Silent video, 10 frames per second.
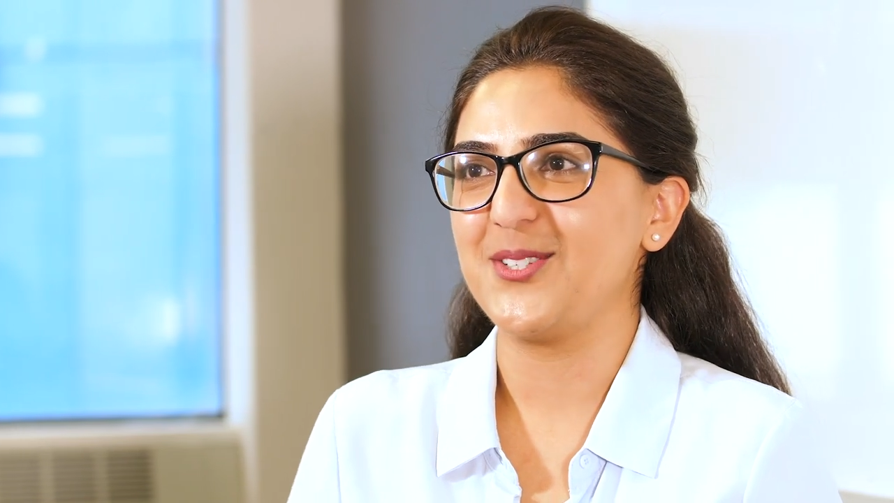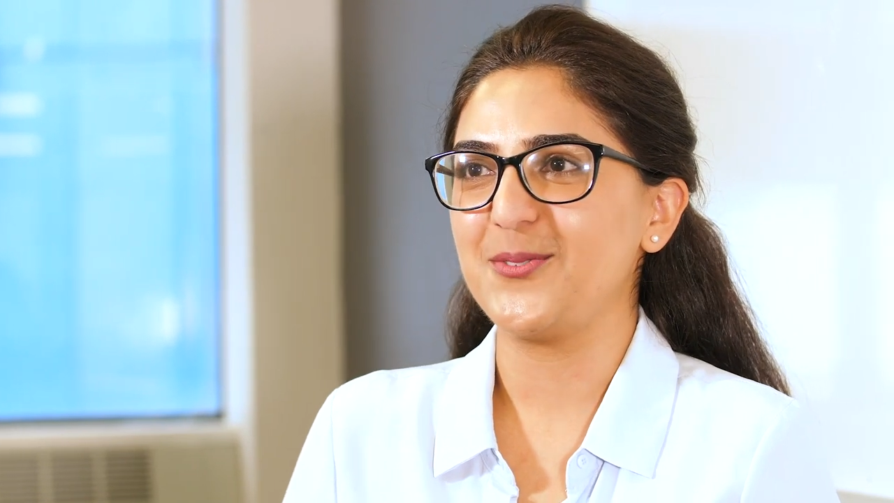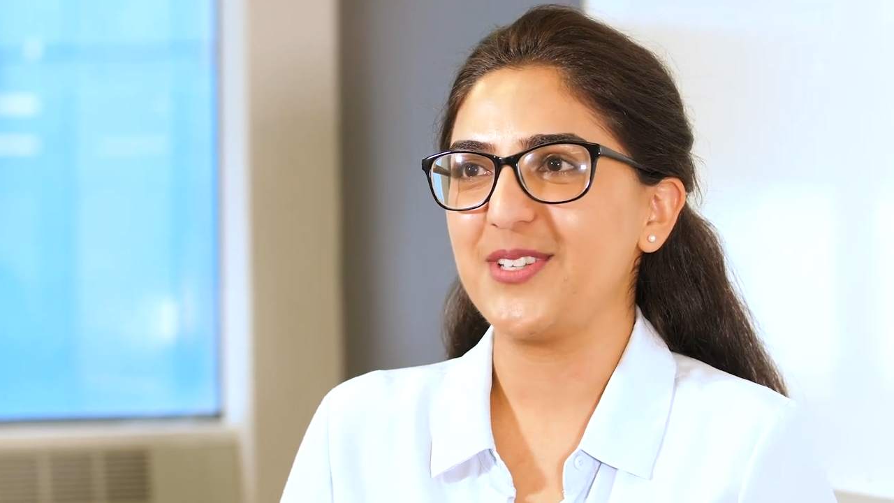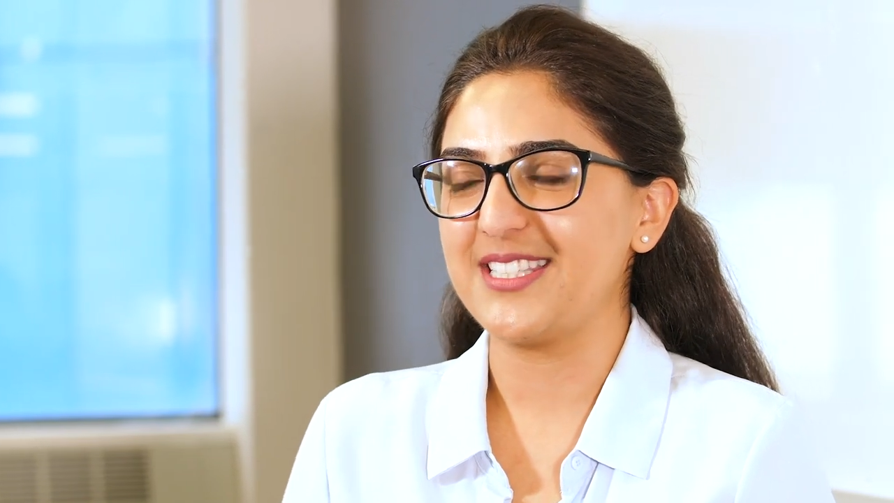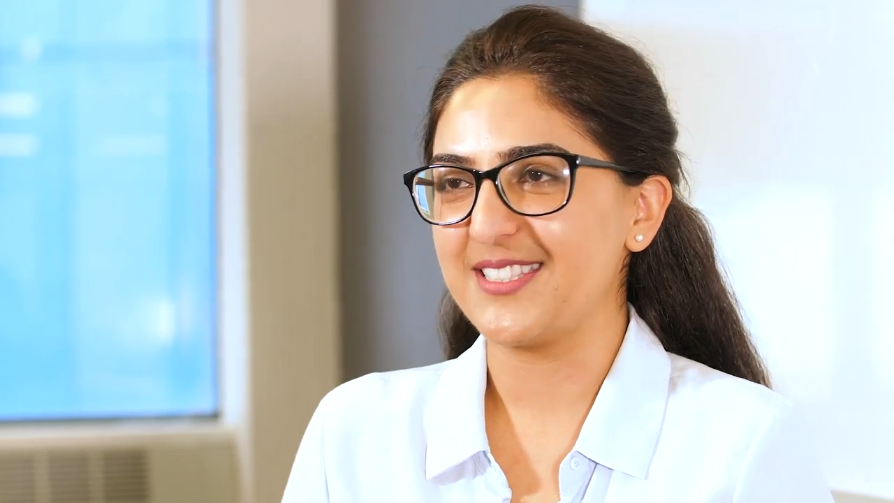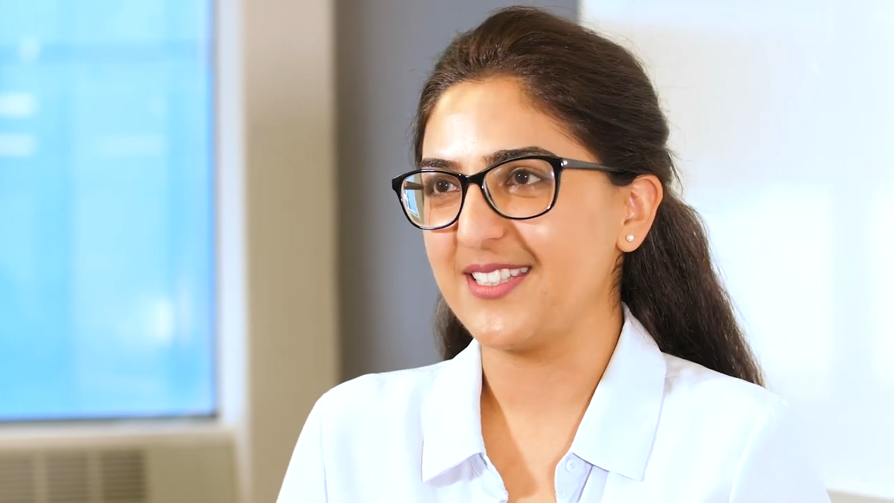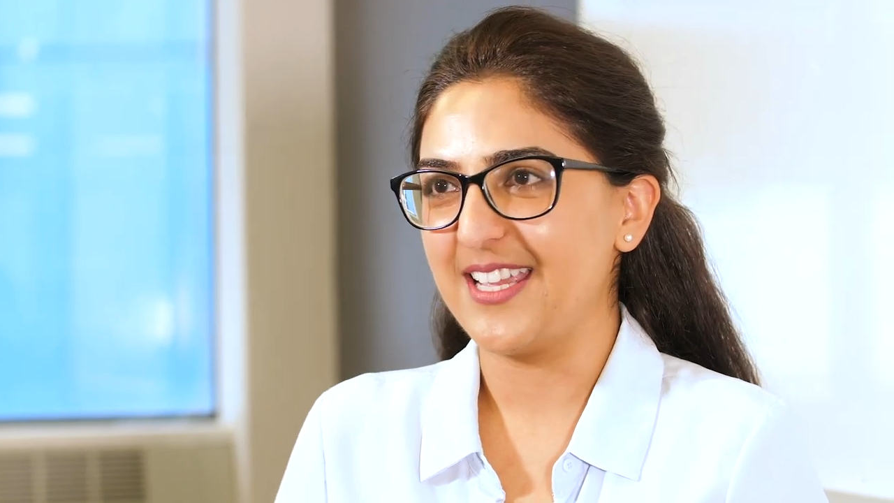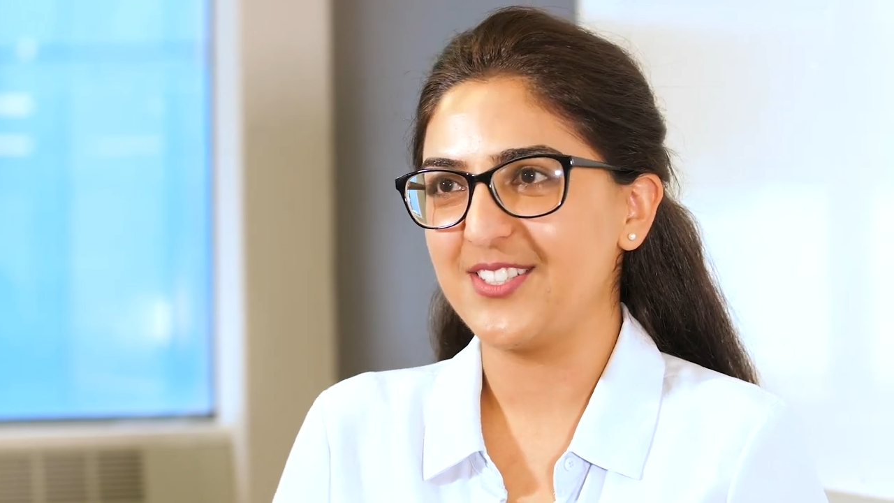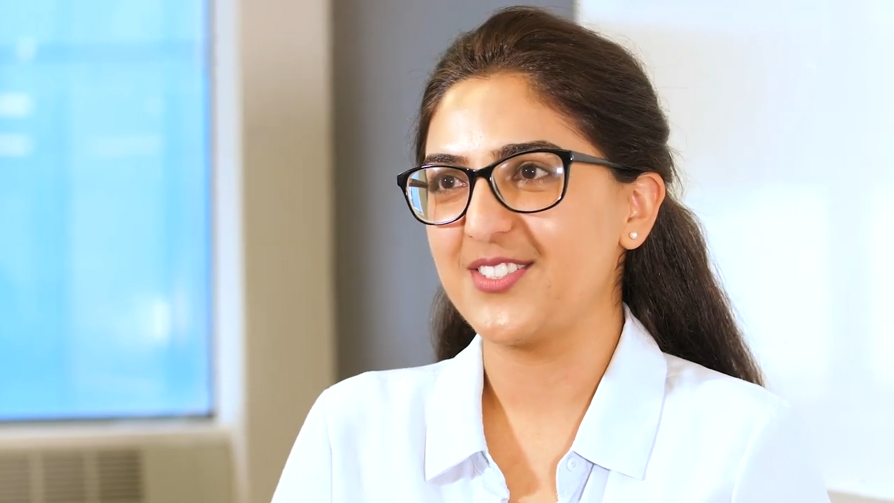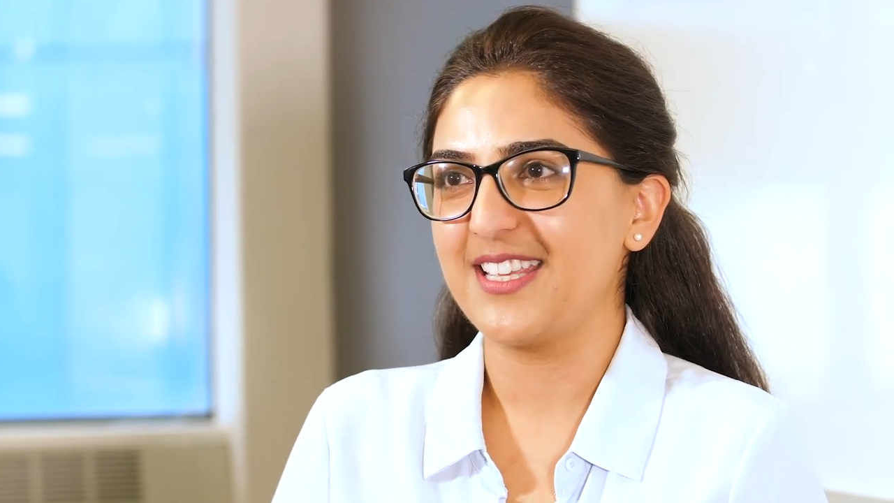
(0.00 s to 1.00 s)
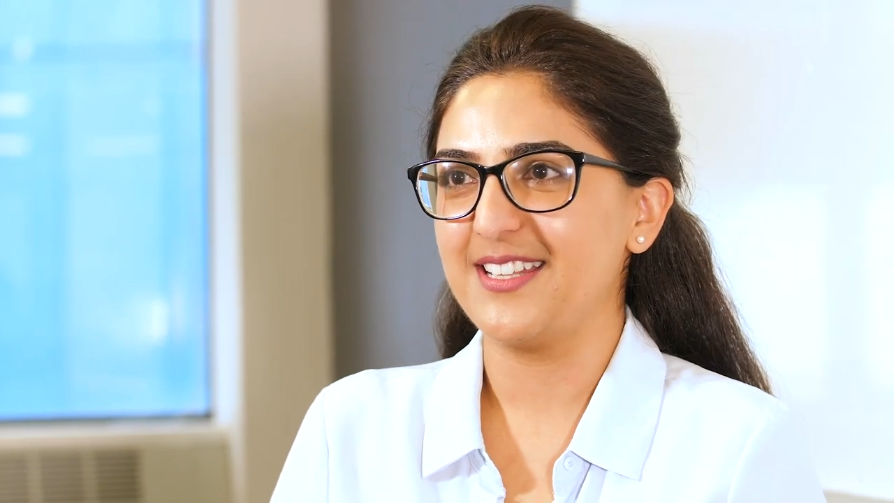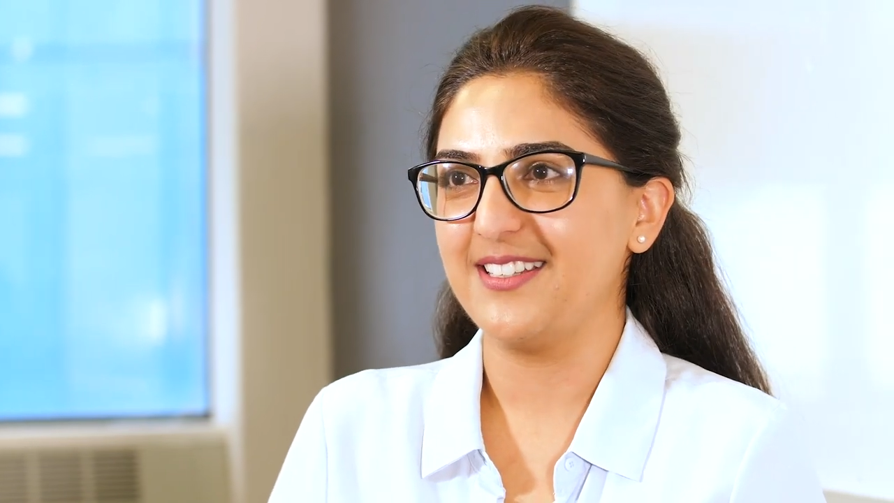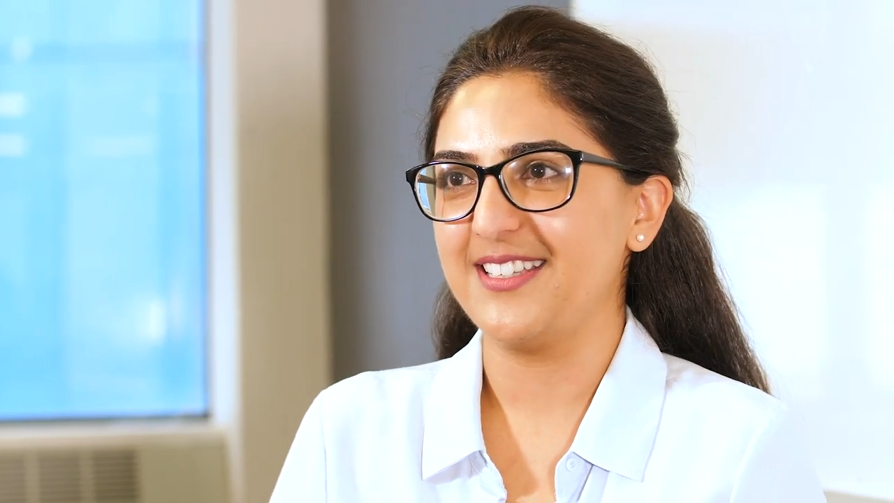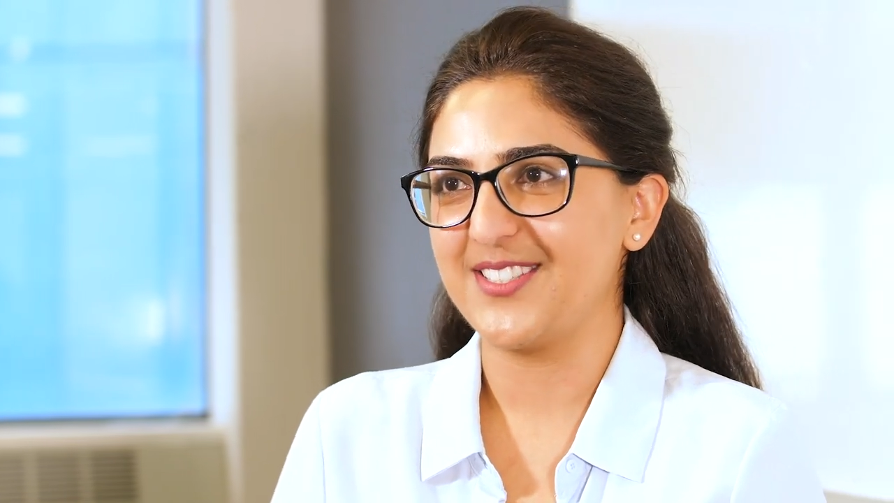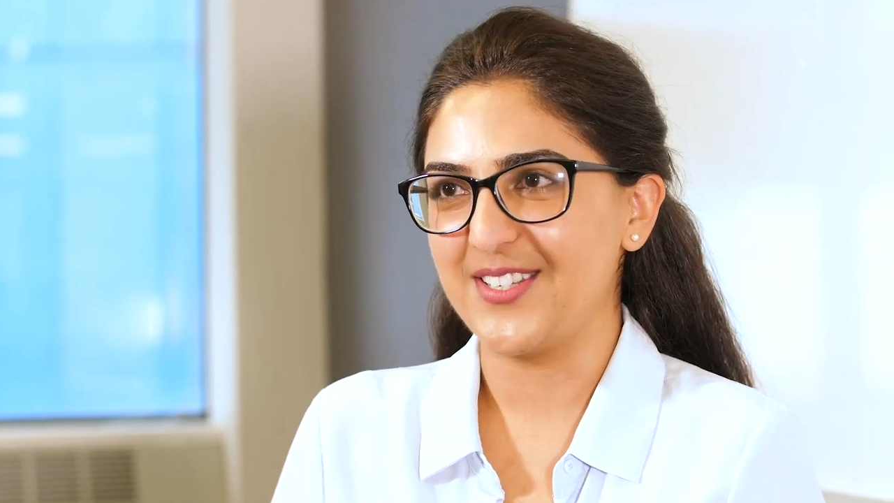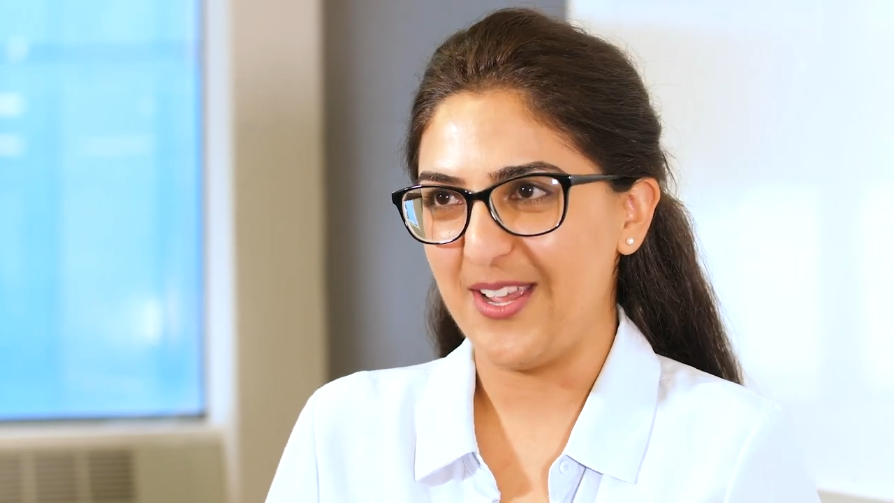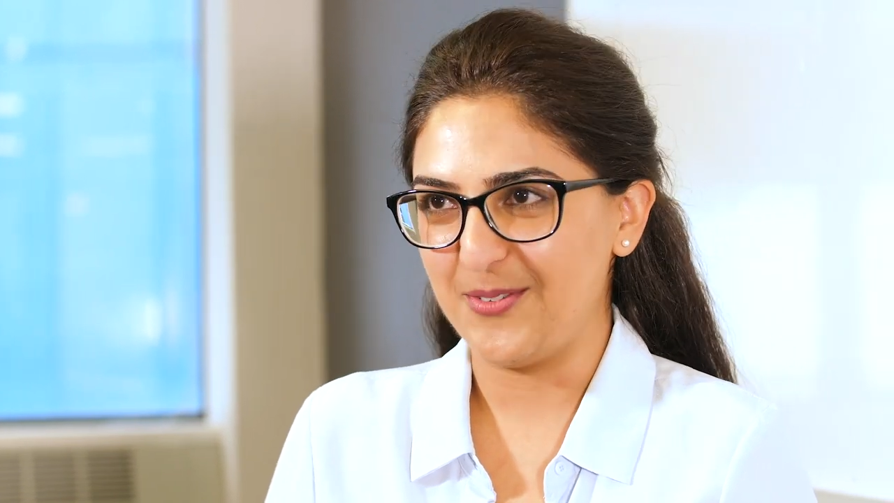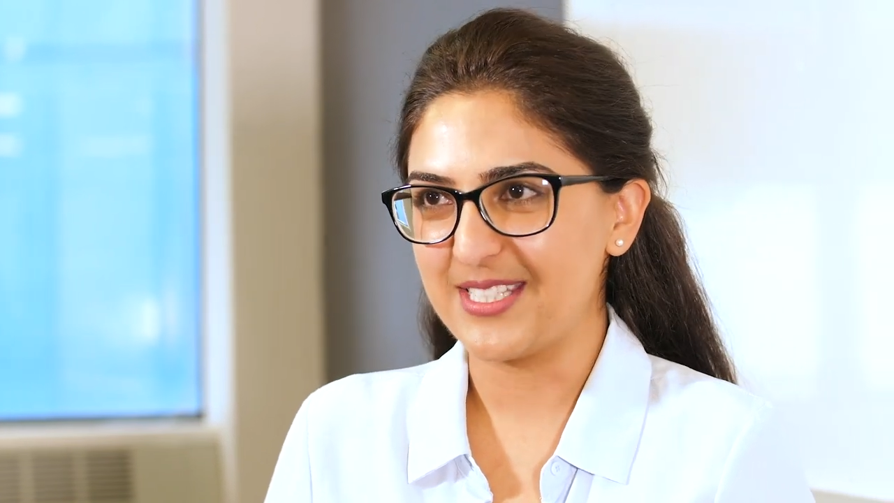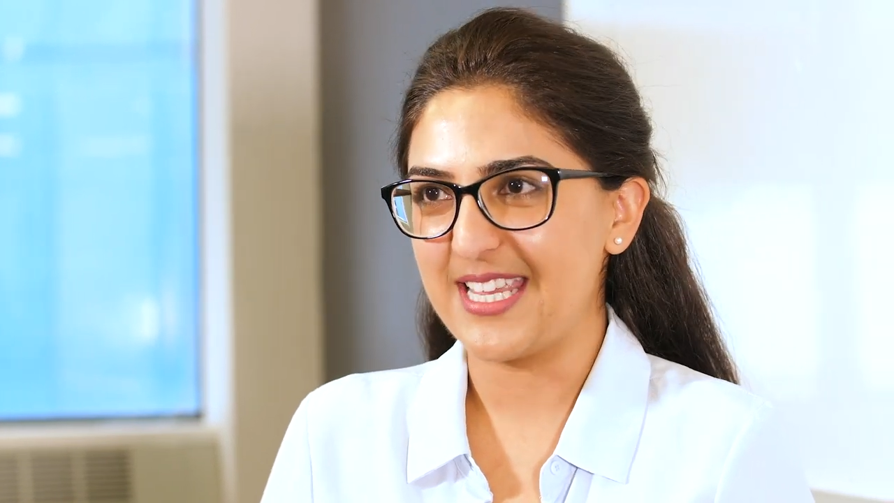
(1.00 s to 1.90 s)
to reconciliations analyst and now in the